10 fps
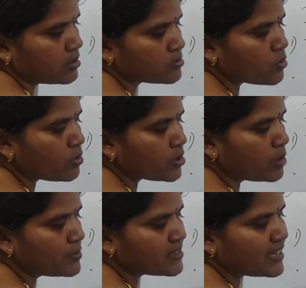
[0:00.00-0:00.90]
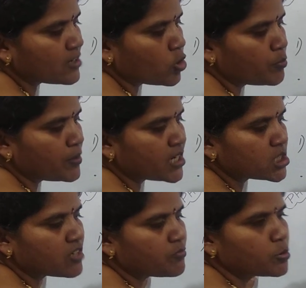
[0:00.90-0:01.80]
So you will be seeing
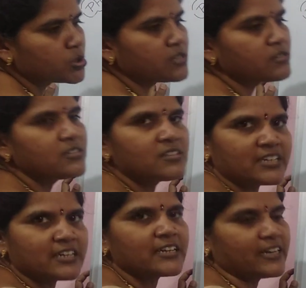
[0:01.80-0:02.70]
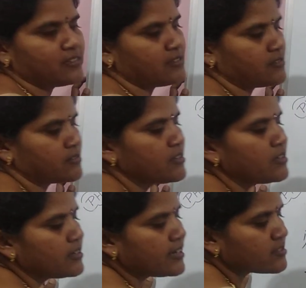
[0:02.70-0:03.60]
combination of motions in certain cases.
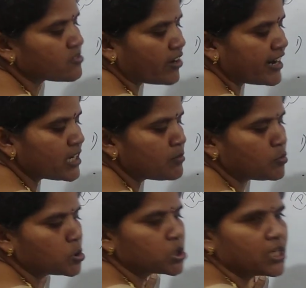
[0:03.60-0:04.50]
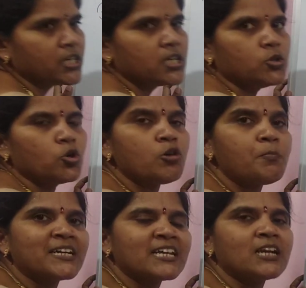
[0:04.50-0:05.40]
Next, random motion. No
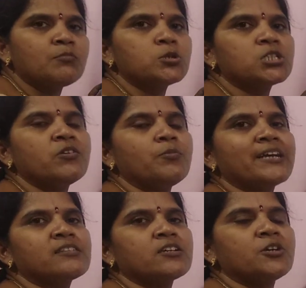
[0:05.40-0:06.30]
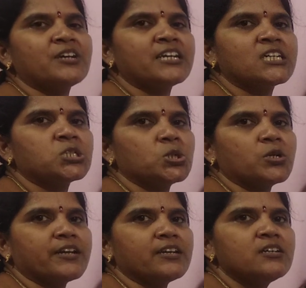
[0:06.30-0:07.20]
particular motion will be executed here,
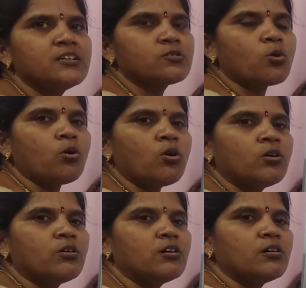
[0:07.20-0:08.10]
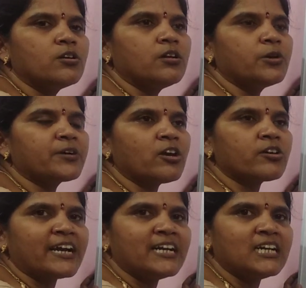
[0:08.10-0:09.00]
children. So you cannot
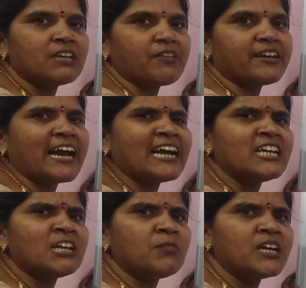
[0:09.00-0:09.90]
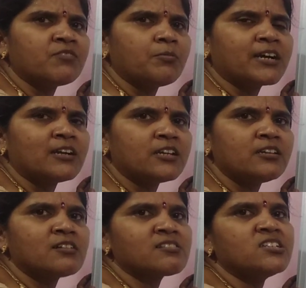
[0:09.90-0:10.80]
identify. Randomly it will be
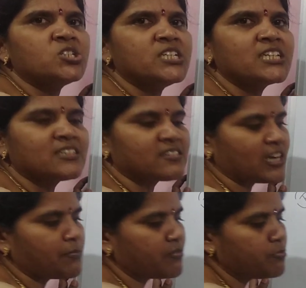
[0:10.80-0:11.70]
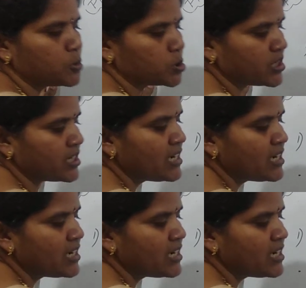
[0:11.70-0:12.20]
continuously changing its type of motion,